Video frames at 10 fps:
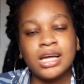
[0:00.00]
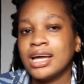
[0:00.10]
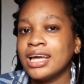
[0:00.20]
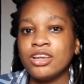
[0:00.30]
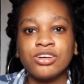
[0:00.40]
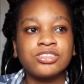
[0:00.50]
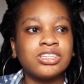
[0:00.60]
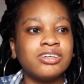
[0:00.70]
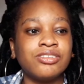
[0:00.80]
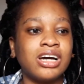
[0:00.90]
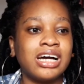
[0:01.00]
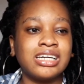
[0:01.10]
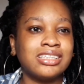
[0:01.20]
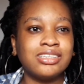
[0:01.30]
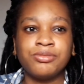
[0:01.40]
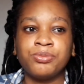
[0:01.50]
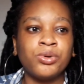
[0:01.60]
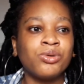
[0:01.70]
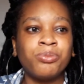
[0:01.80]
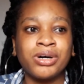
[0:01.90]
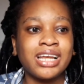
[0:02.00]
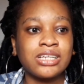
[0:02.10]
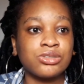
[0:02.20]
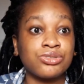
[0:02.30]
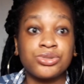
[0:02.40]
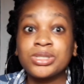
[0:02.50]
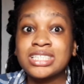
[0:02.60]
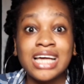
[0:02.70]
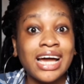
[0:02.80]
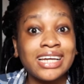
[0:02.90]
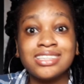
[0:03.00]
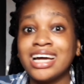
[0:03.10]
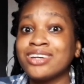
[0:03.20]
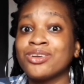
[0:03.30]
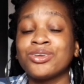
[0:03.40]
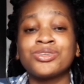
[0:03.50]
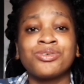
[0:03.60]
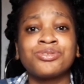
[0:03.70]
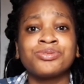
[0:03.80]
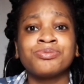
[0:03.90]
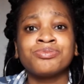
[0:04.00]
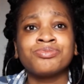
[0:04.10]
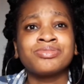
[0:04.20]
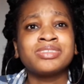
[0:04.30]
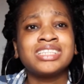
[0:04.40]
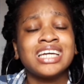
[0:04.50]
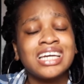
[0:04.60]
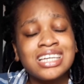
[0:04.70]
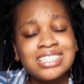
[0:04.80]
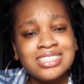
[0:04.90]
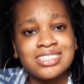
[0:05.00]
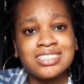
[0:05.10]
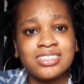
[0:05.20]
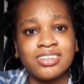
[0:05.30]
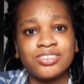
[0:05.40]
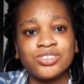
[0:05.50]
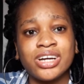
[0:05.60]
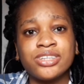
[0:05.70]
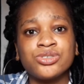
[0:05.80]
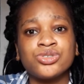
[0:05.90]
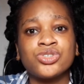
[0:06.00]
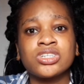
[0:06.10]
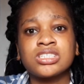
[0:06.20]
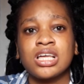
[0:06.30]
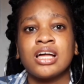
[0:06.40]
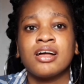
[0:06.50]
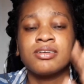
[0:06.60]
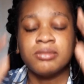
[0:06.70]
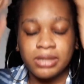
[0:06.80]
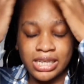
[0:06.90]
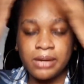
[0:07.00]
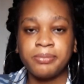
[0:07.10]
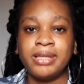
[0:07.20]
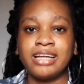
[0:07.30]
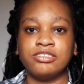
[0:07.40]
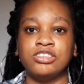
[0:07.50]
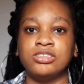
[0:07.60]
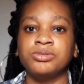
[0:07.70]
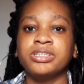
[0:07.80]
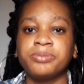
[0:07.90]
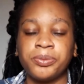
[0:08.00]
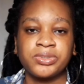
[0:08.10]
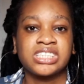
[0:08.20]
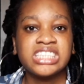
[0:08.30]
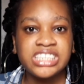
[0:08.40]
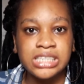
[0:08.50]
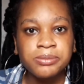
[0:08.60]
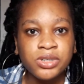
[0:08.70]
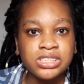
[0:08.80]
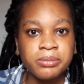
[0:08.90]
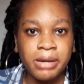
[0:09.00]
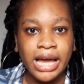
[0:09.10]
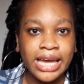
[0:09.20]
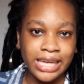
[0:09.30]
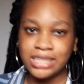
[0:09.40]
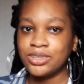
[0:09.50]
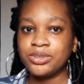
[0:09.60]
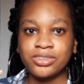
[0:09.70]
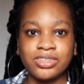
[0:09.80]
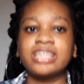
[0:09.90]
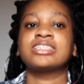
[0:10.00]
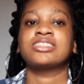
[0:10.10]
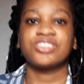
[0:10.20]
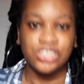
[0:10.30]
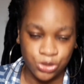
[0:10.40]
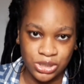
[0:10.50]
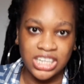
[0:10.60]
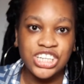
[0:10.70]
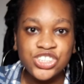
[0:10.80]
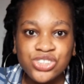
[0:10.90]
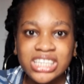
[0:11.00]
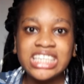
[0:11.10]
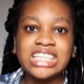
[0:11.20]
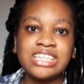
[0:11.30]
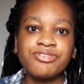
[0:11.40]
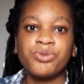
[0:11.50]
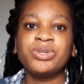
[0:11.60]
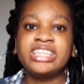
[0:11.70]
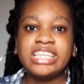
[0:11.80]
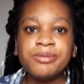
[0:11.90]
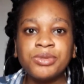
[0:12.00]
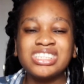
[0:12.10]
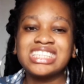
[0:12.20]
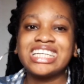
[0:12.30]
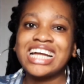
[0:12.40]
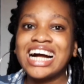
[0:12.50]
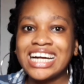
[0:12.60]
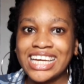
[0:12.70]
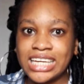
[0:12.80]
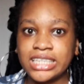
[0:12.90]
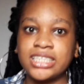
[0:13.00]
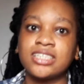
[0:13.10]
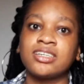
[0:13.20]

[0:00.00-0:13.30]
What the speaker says: A lot, the book bordered on suicide and a lot of things, trying to just keep that. When people say demons in my head, or know that she was literally living with demons in her head.